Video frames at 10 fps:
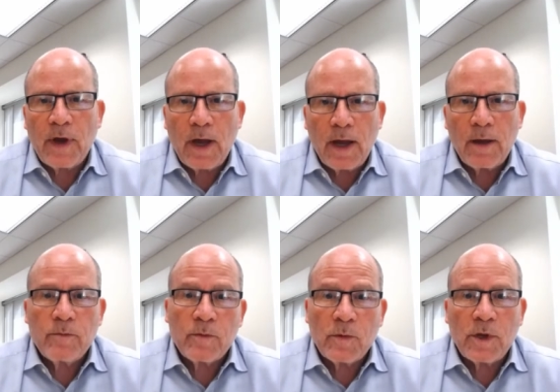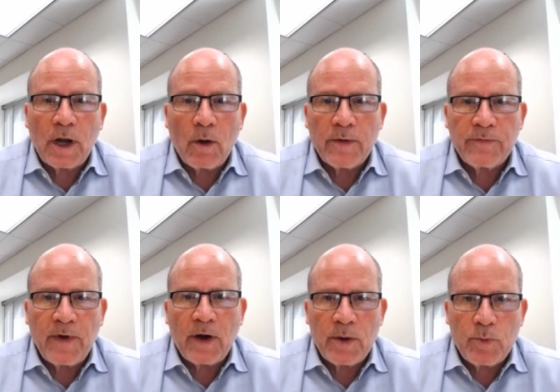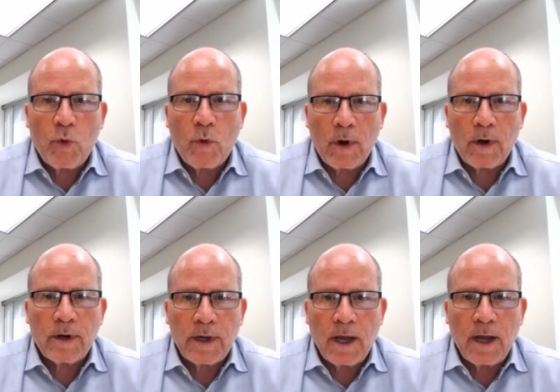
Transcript: a very poor